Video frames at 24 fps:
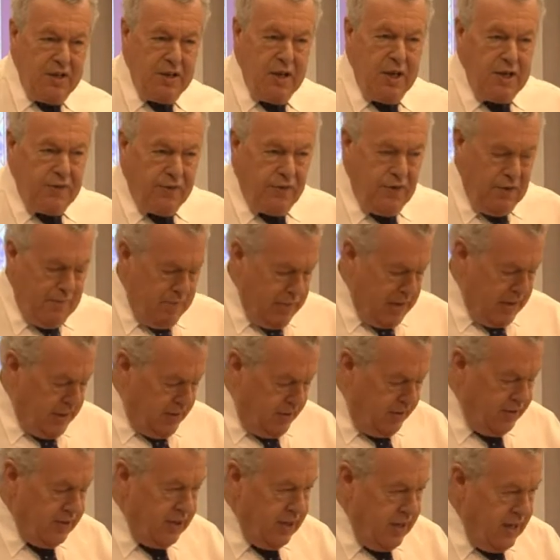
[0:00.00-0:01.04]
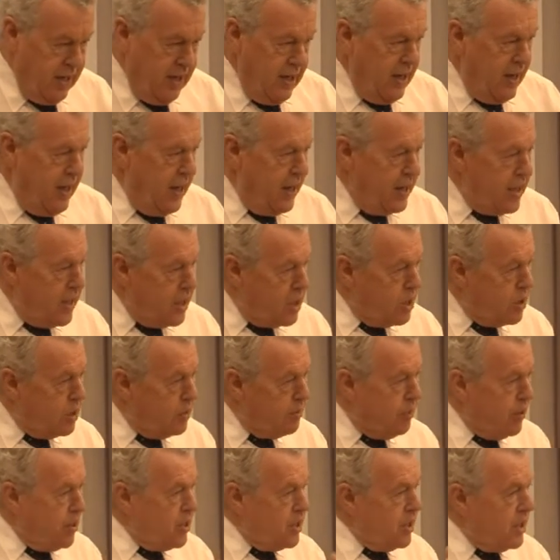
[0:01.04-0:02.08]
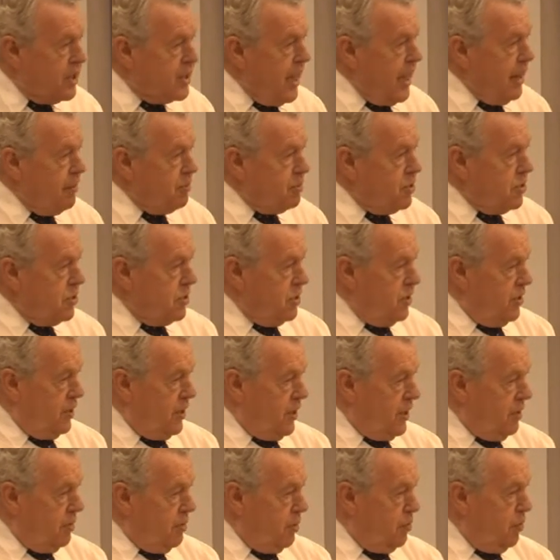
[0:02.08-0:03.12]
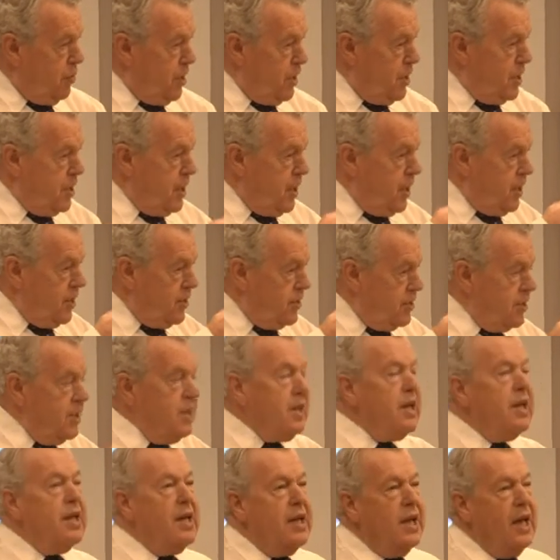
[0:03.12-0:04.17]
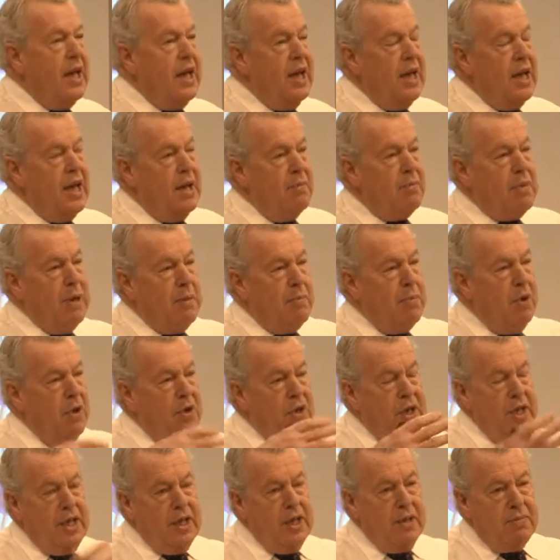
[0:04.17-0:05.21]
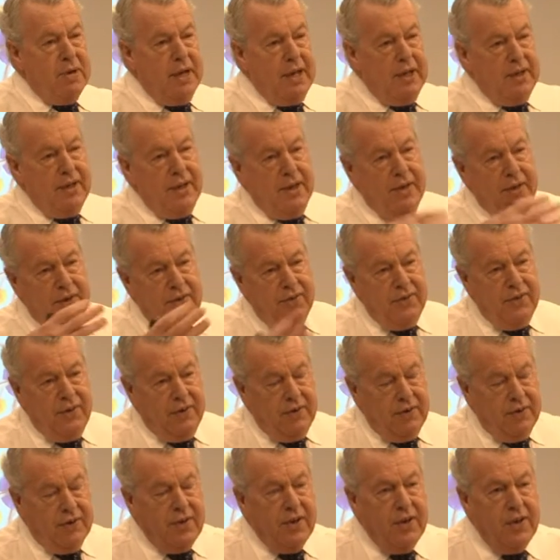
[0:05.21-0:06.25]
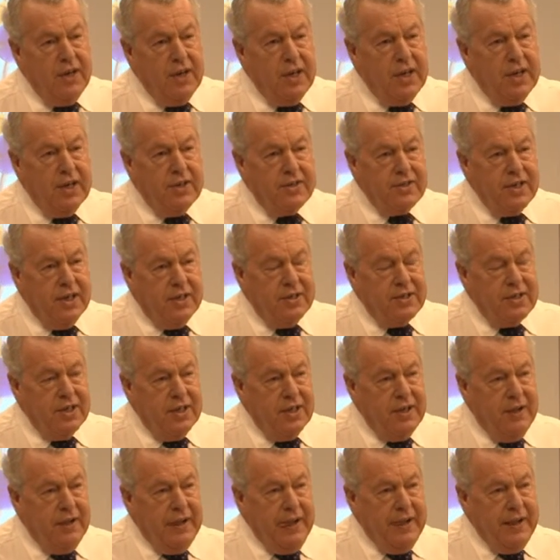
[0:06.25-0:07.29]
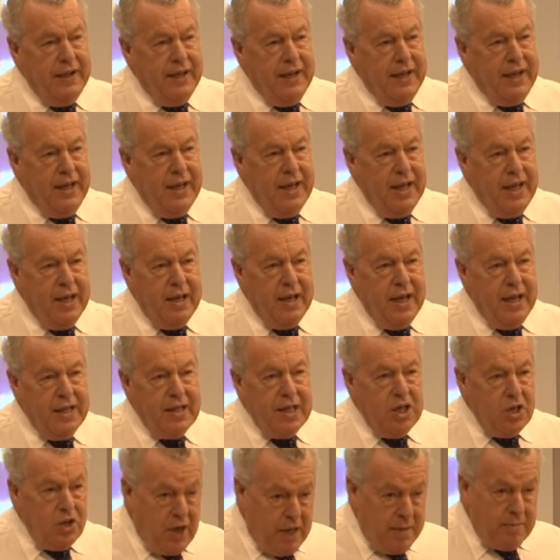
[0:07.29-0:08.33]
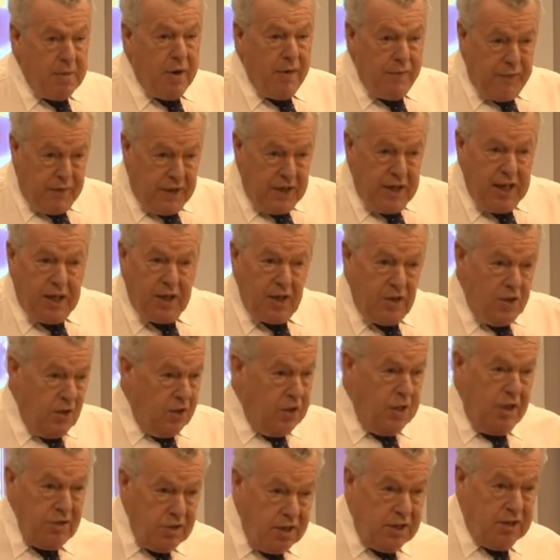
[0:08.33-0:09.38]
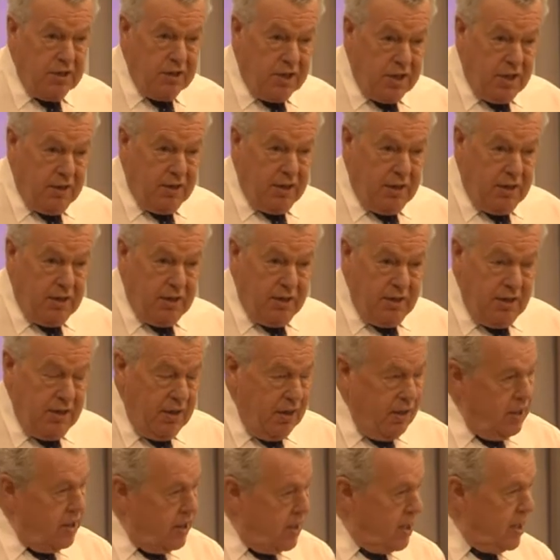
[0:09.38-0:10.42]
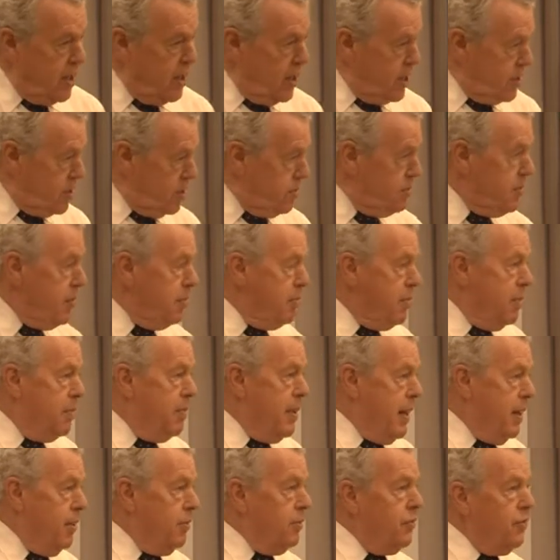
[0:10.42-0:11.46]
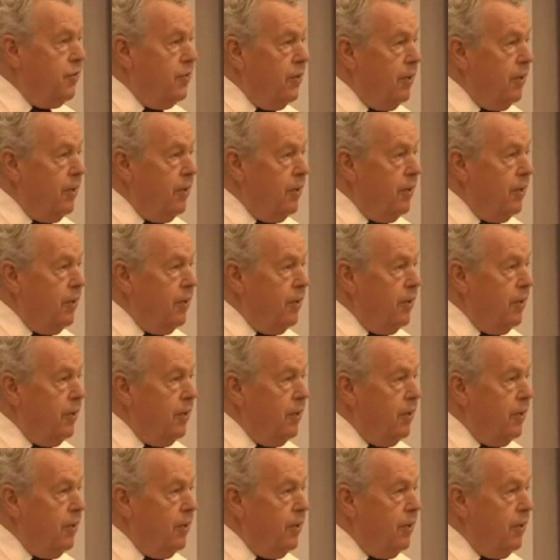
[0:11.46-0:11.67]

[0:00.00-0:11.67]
these for a month, and then your body adapts to it, or what it does, by blocking the breakdown of serotonin, etc. And then you come off it, and you've got no serotonin. And you remember about